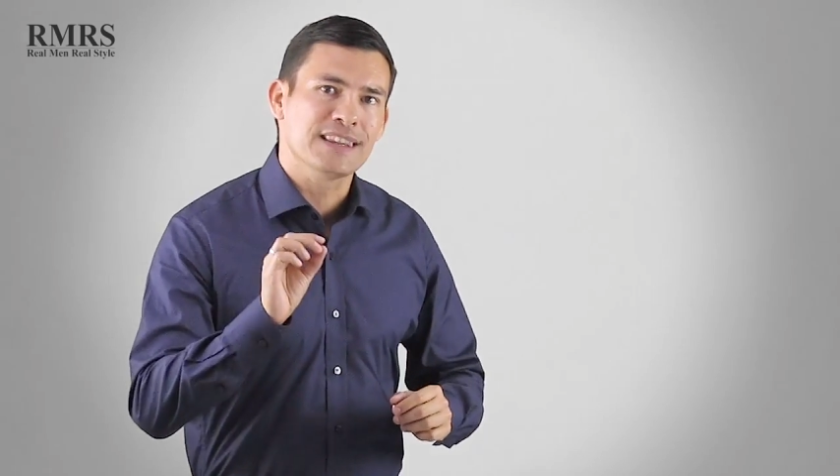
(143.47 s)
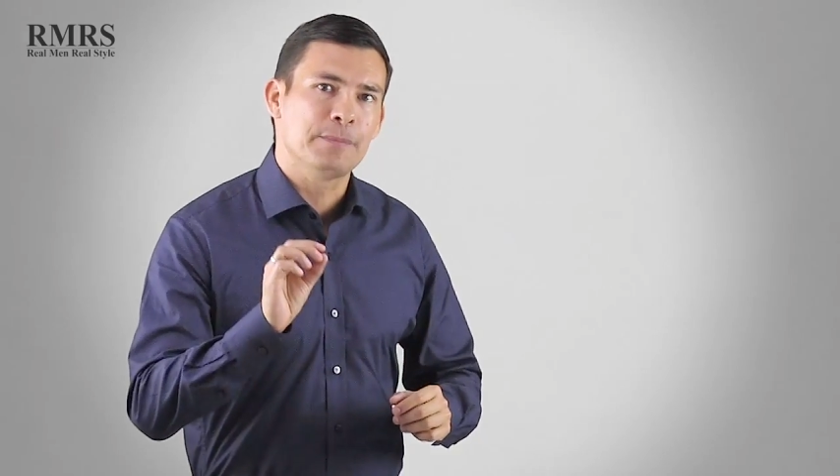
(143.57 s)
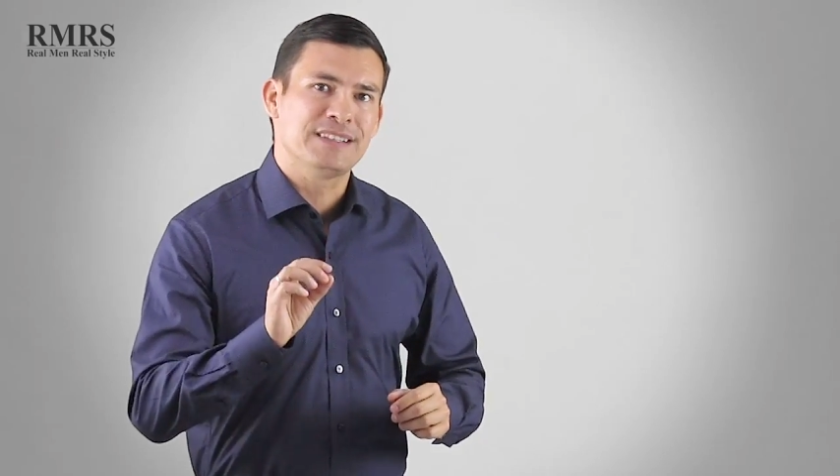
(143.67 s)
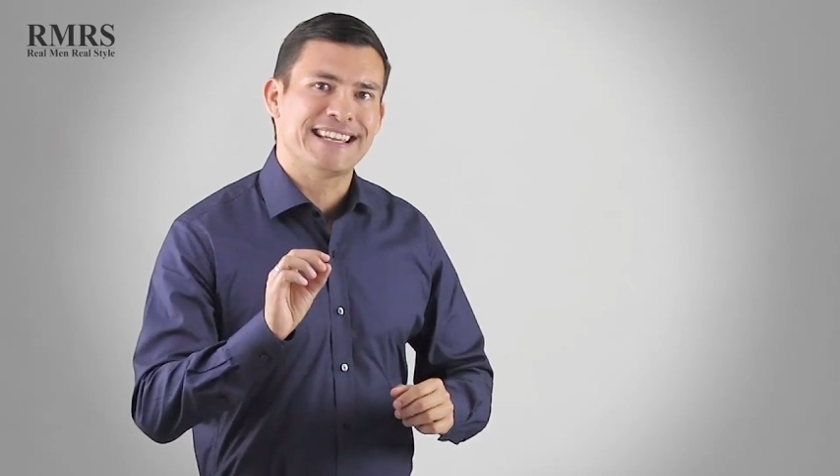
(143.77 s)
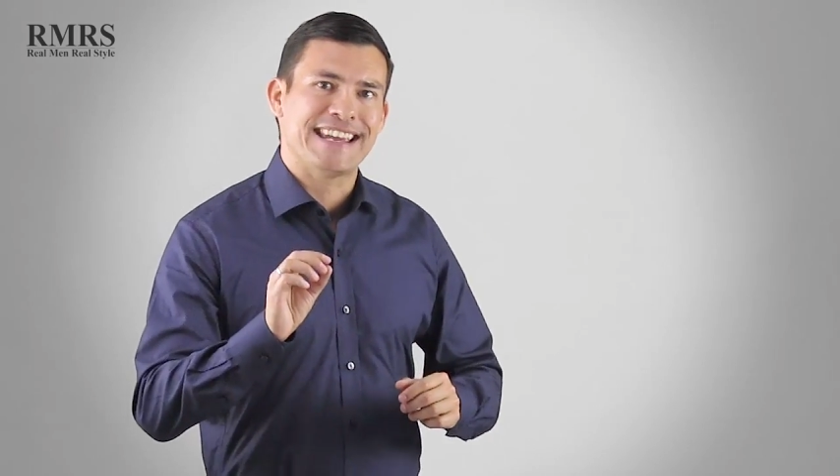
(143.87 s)

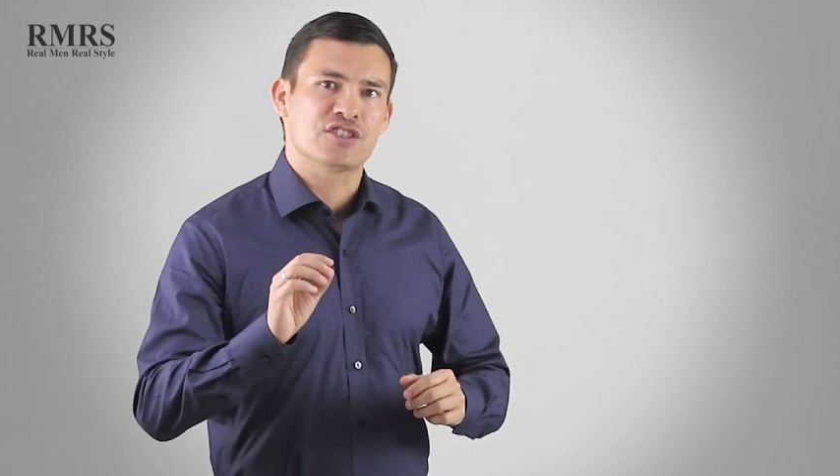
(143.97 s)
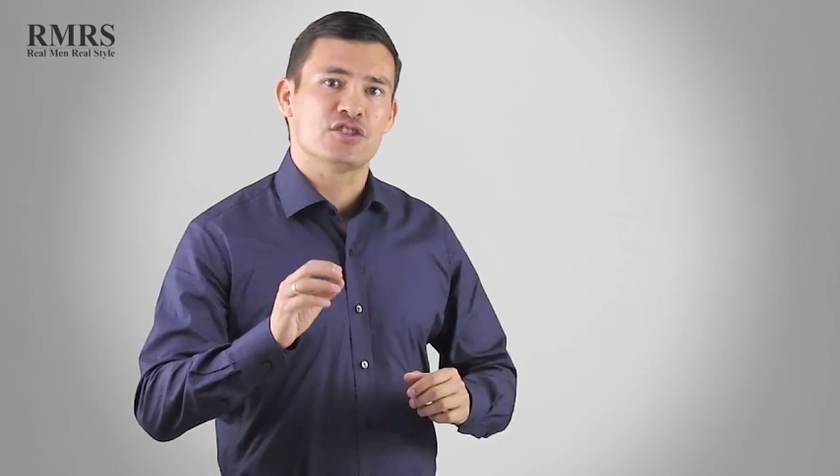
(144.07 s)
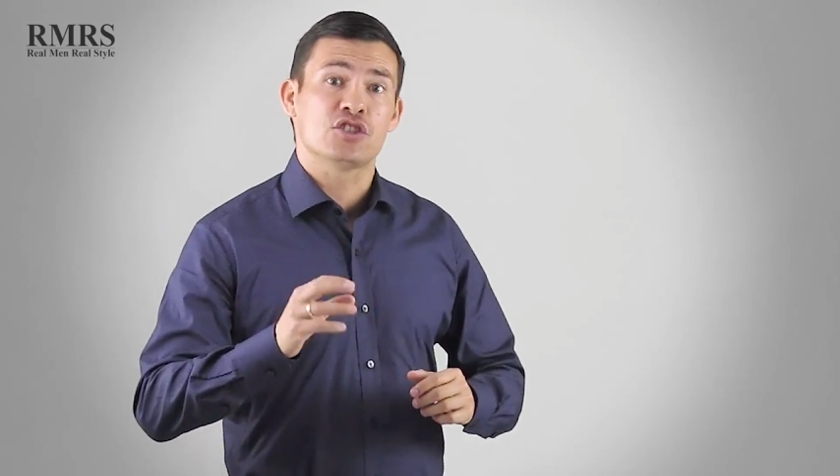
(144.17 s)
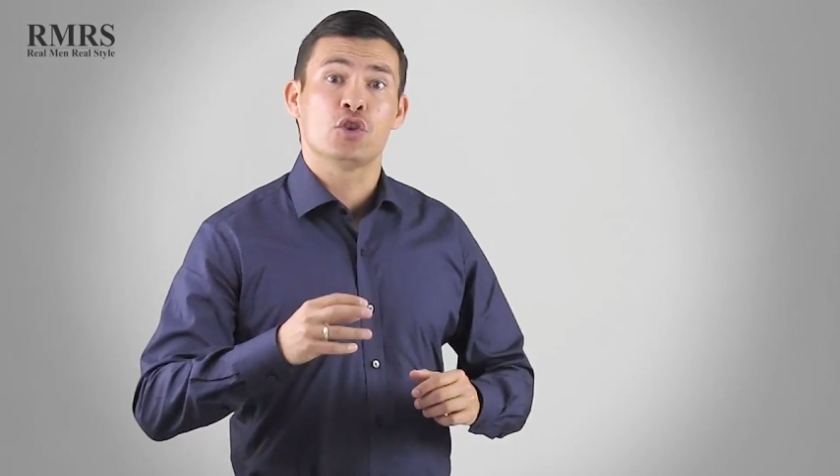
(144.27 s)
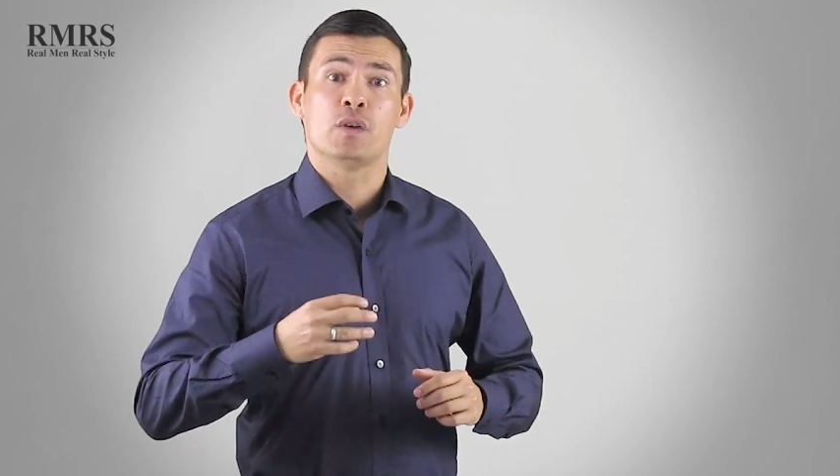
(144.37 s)

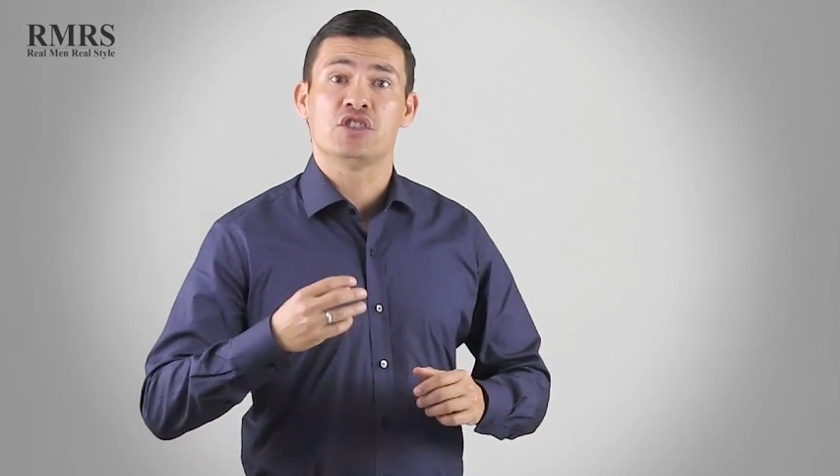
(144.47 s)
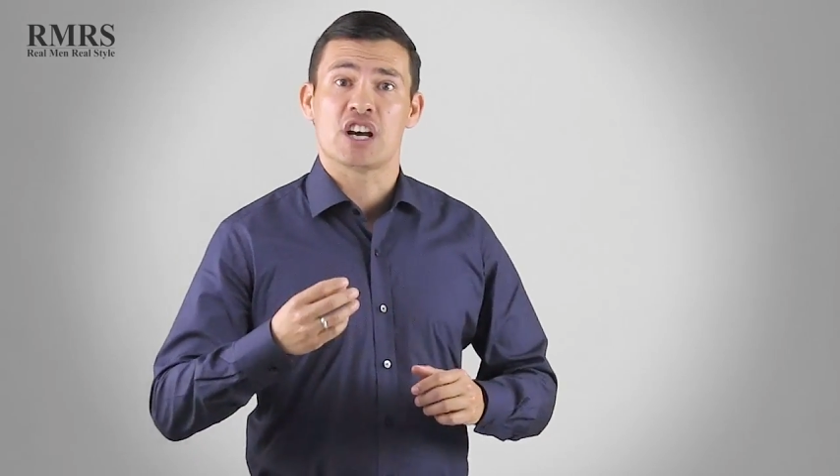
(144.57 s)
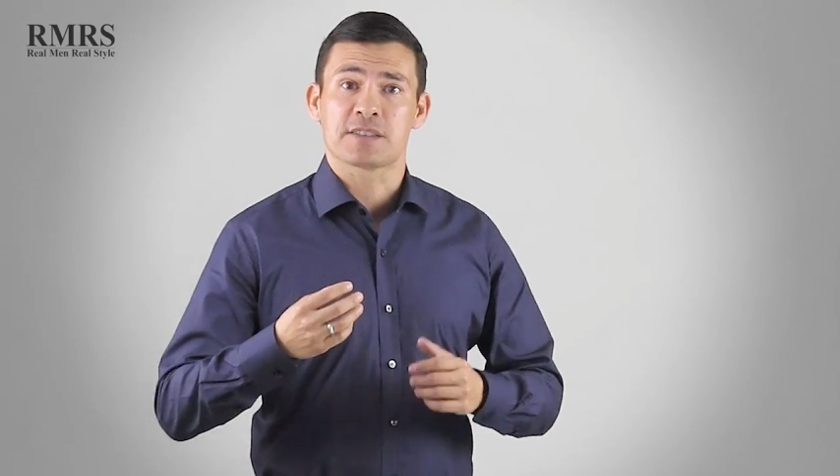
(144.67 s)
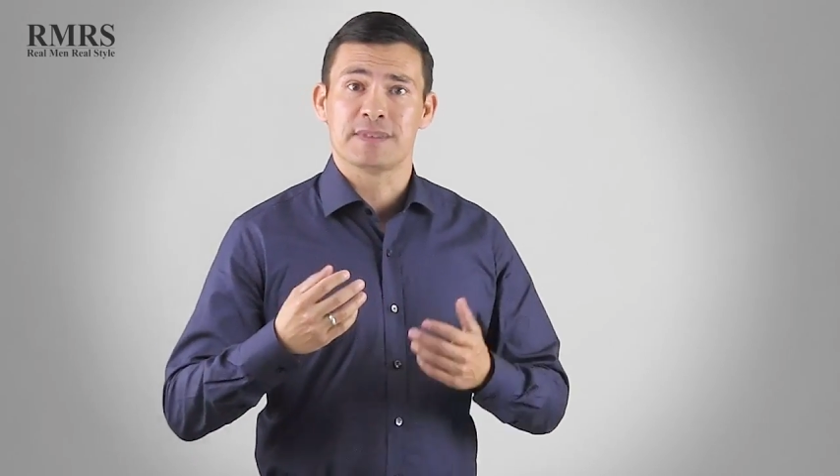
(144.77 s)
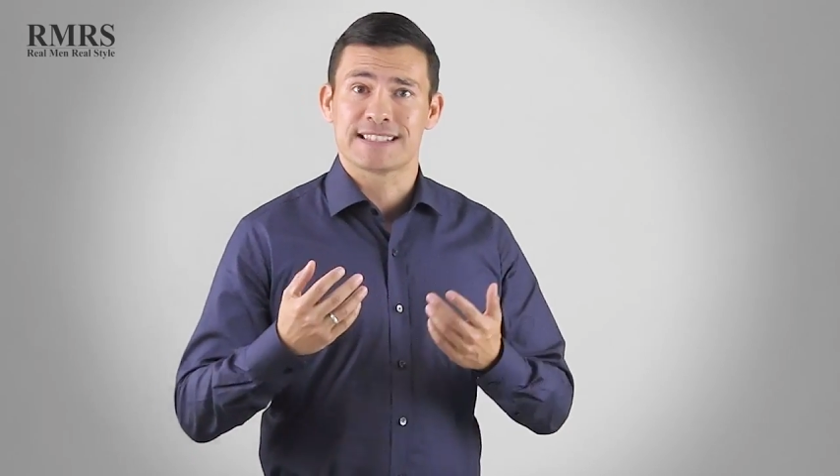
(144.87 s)
limitations to
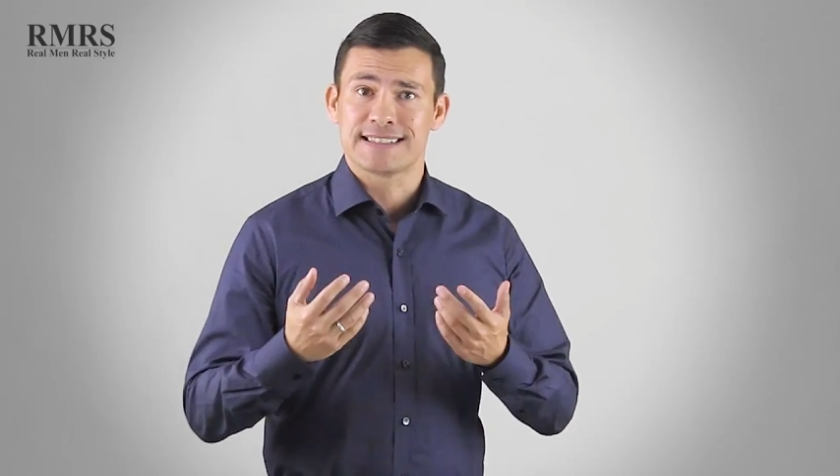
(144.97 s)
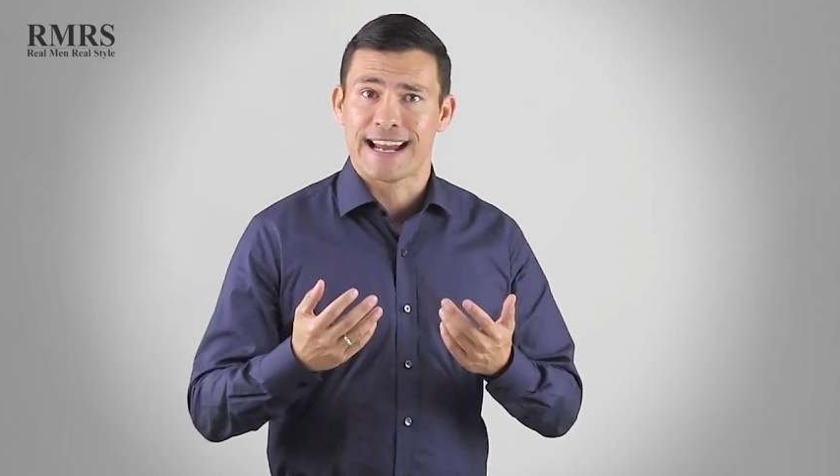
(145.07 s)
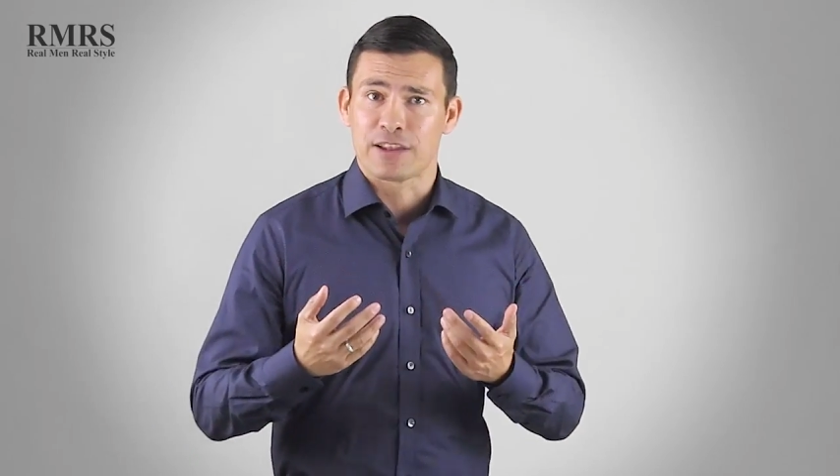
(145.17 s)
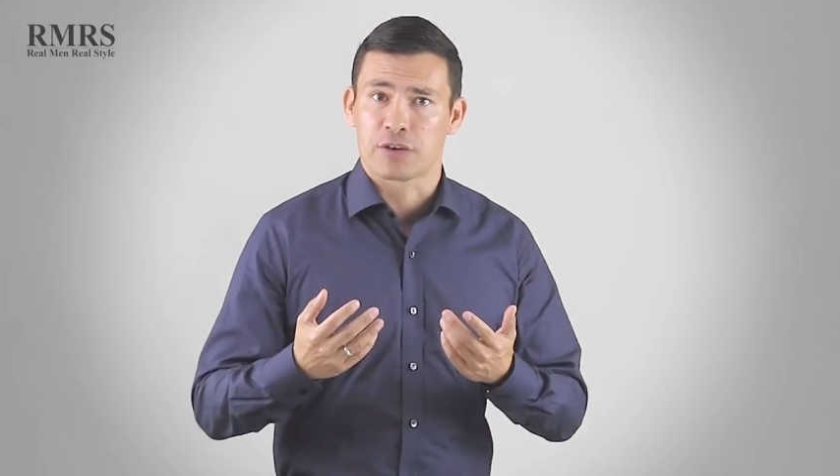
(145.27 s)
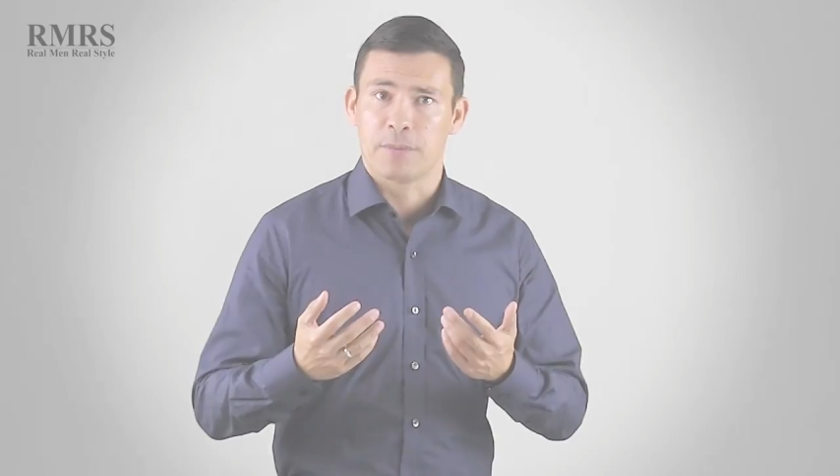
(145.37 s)
adjustments that tailor